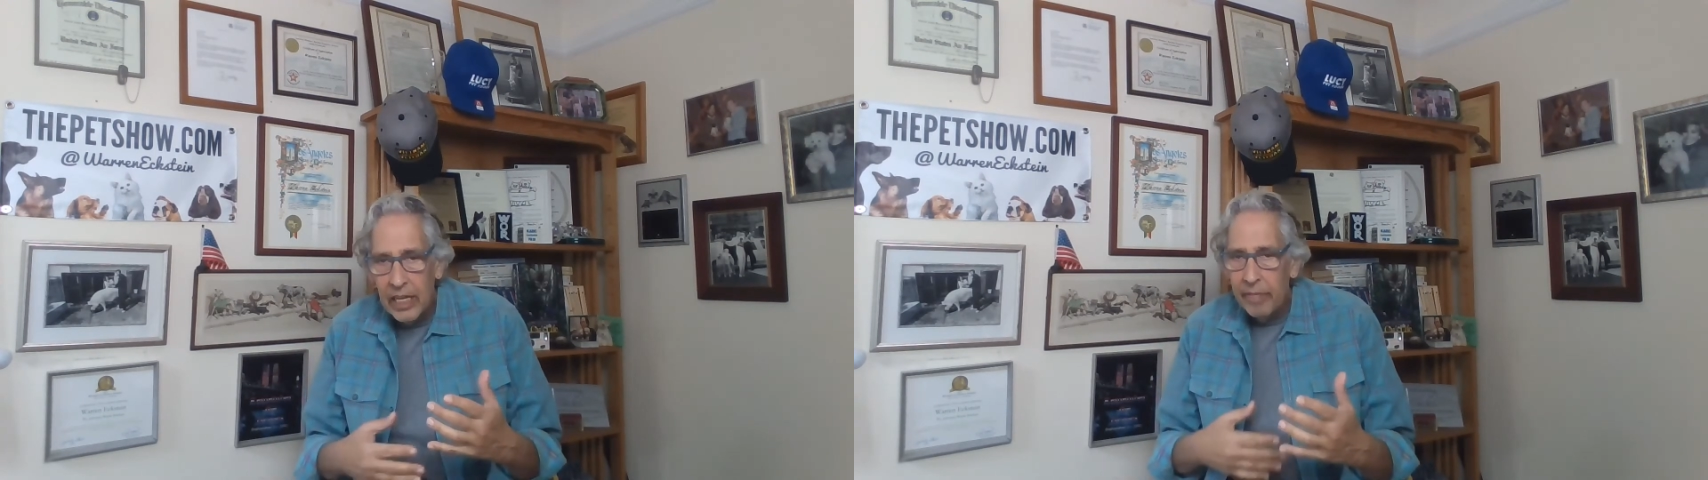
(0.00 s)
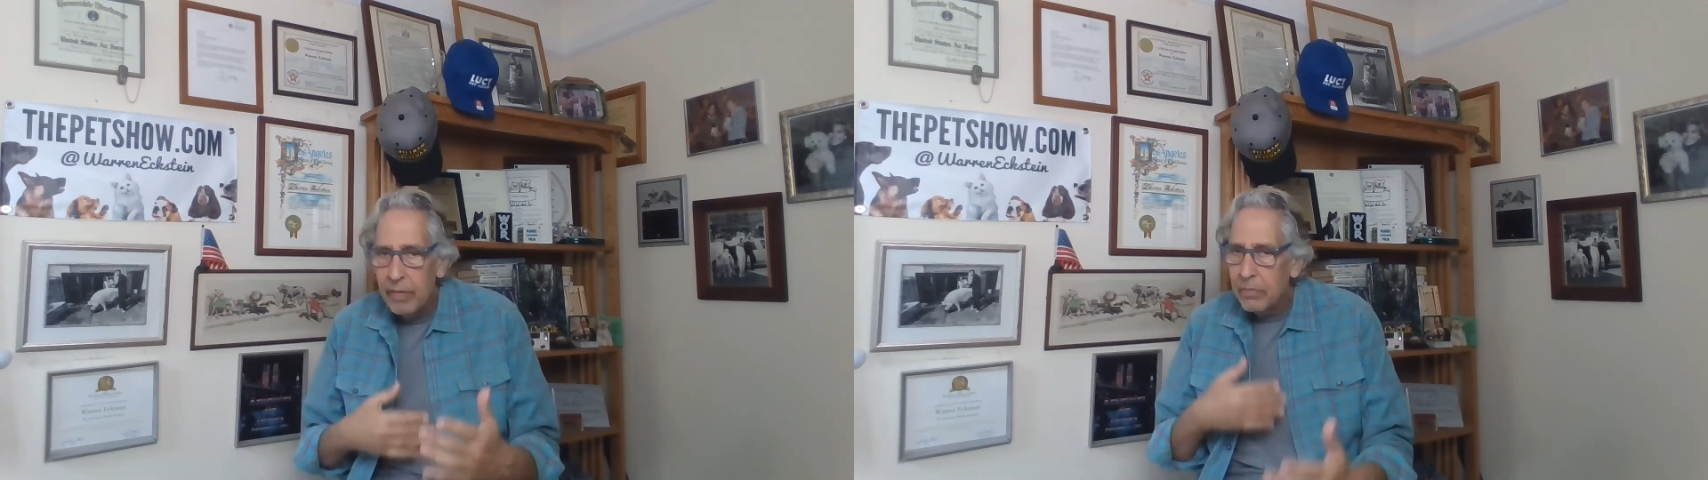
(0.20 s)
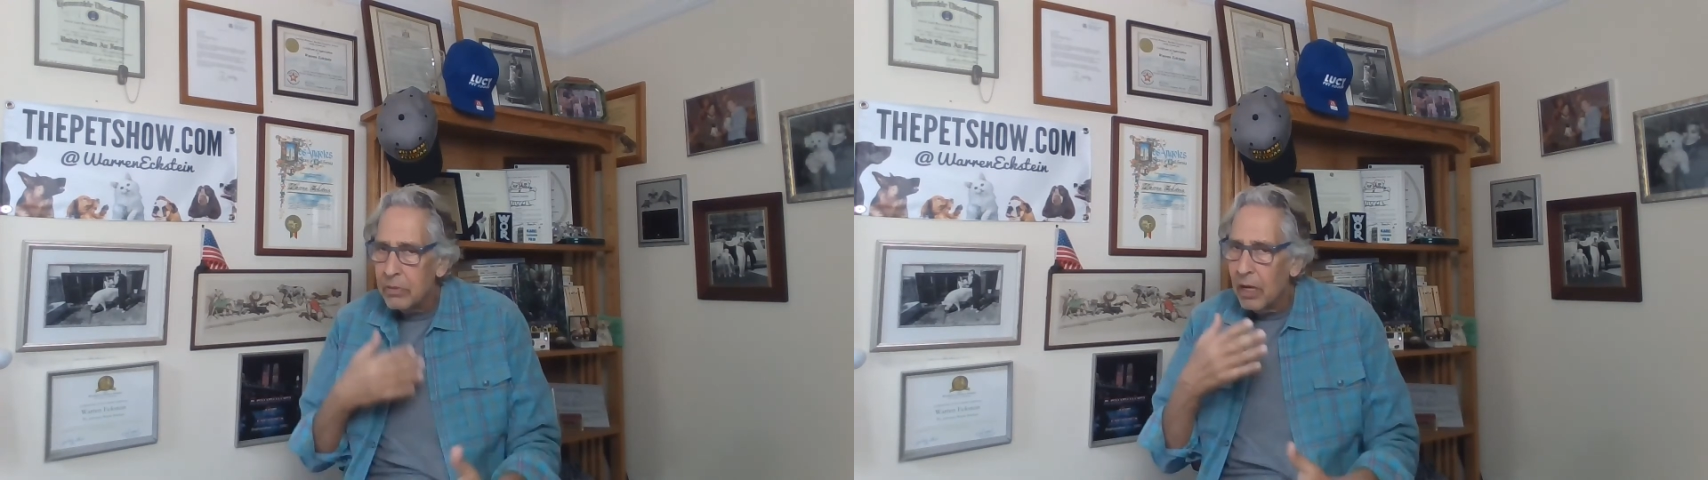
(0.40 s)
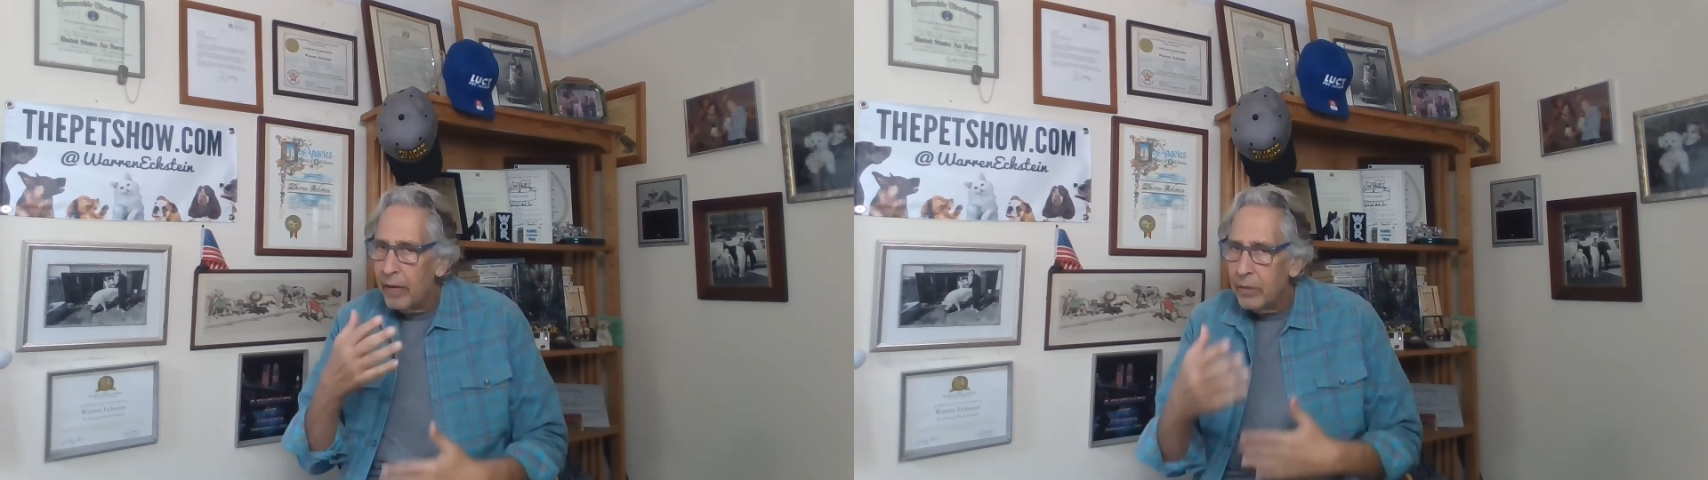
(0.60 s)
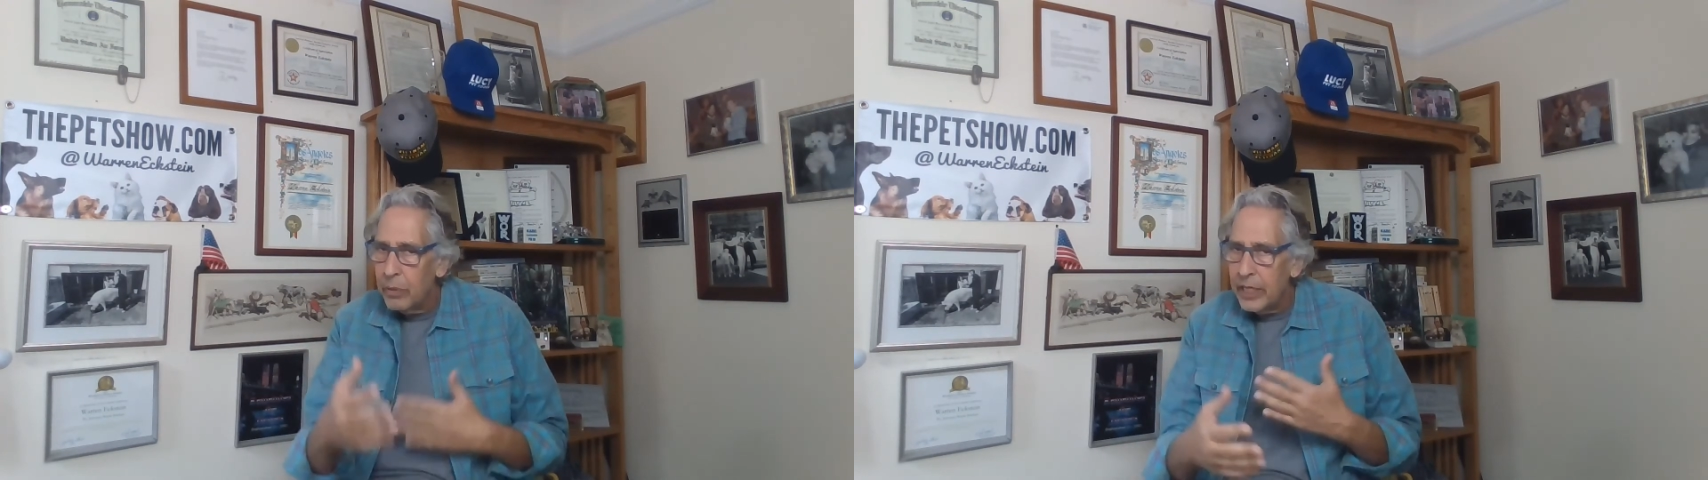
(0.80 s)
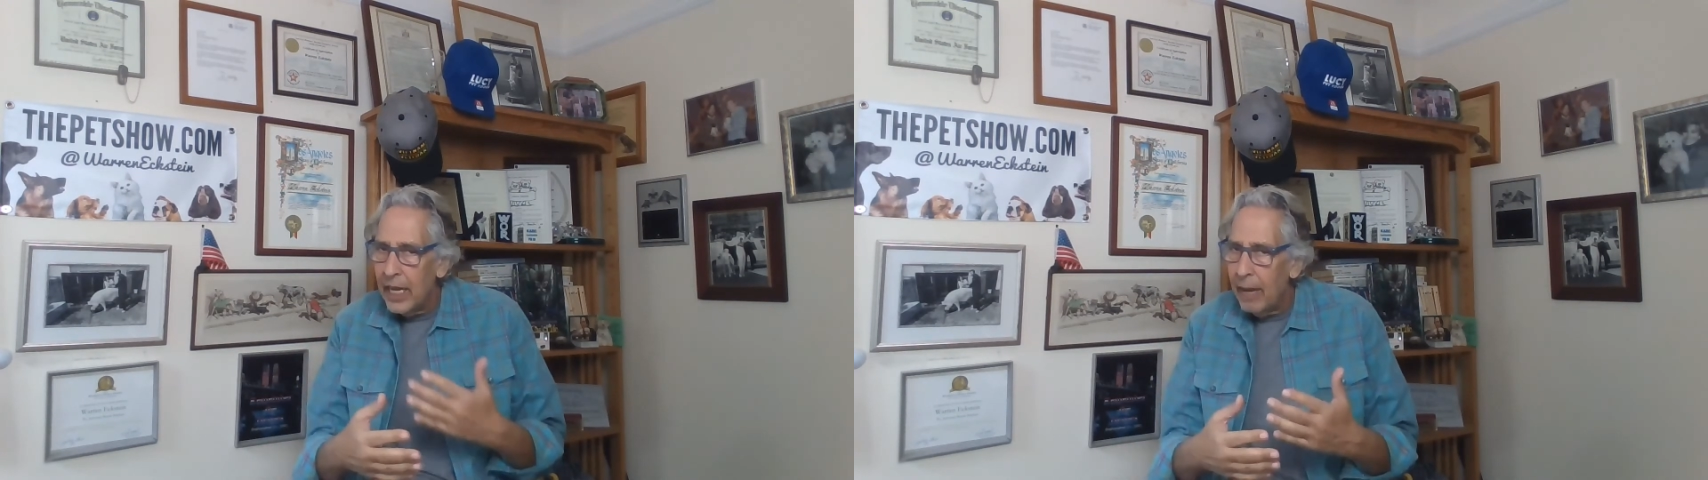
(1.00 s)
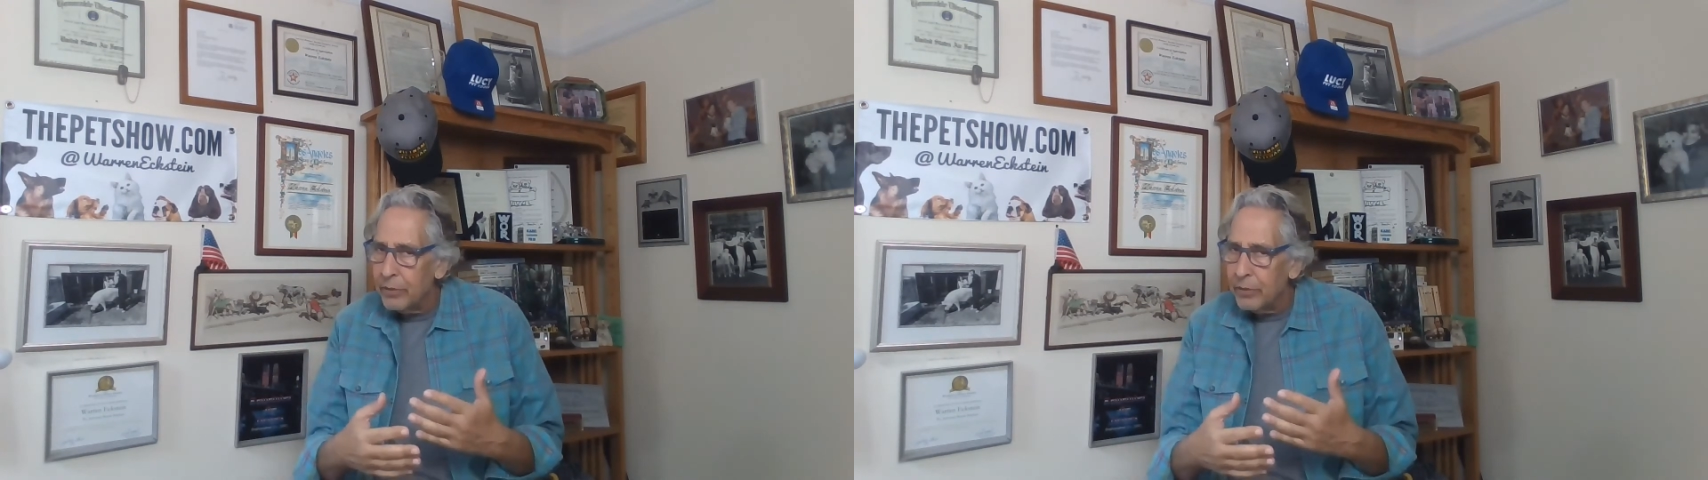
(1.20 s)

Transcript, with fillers: give them time to adapt.